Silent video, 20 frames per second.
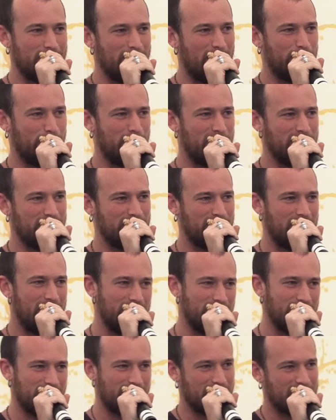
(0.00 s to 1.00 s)
my
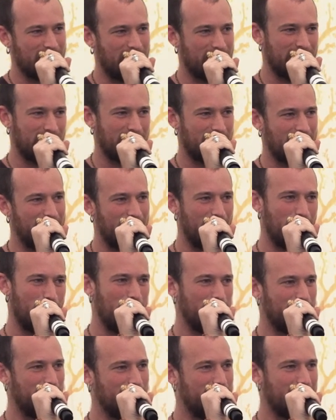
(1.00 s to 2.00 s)
presentations because I think I know
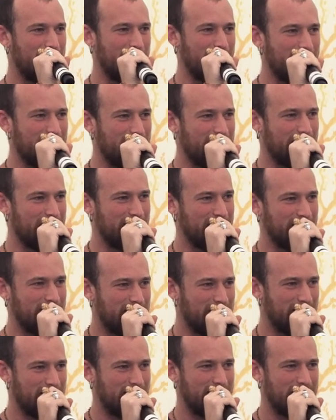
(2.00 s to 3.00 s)
everything.
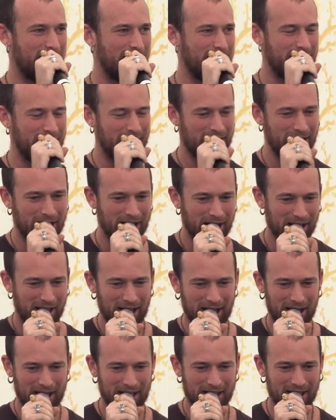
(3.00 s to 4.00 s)

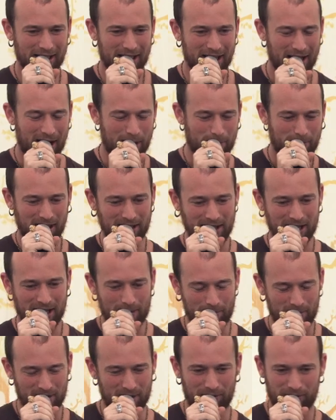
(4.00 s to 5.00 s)
And I picked it
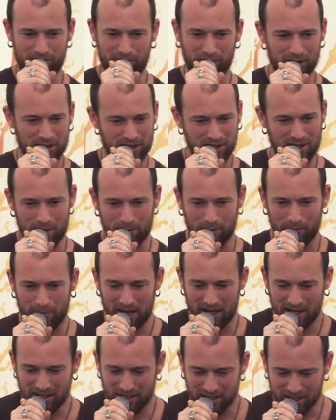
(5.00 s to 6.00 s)
up in the first couple
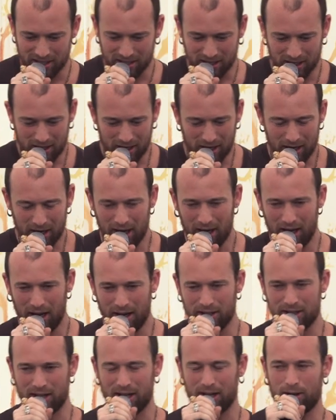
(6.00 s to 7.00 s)
pages. I
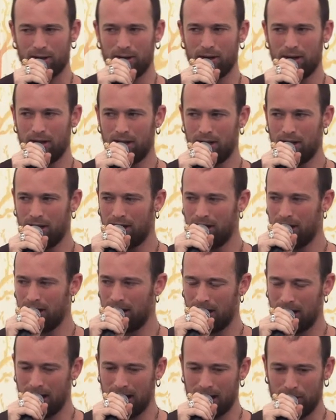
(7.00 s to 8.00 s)
was like,
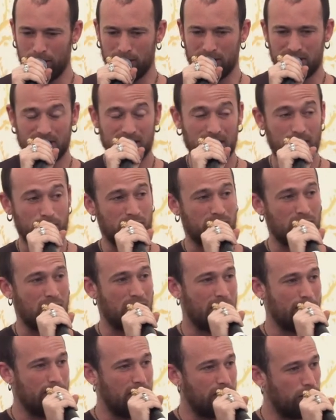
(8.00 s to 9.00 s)
it was
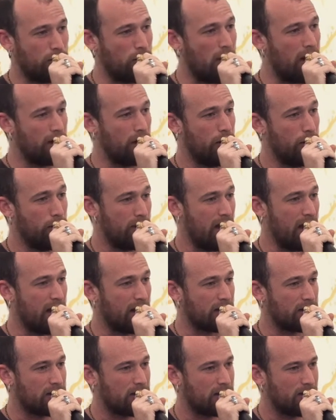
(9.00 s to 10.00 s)
talking about trying new
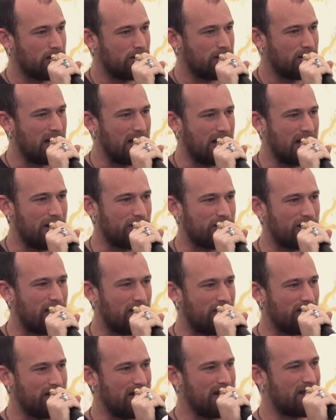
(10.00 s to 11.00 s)
things, taking
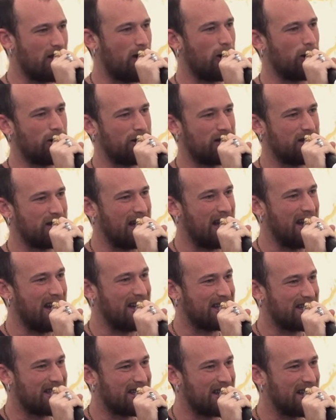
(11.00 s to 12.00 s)
yourself on these artist
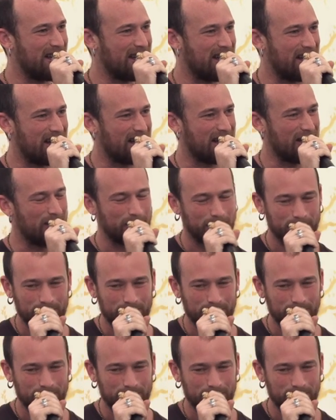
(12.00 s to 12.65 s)
dates and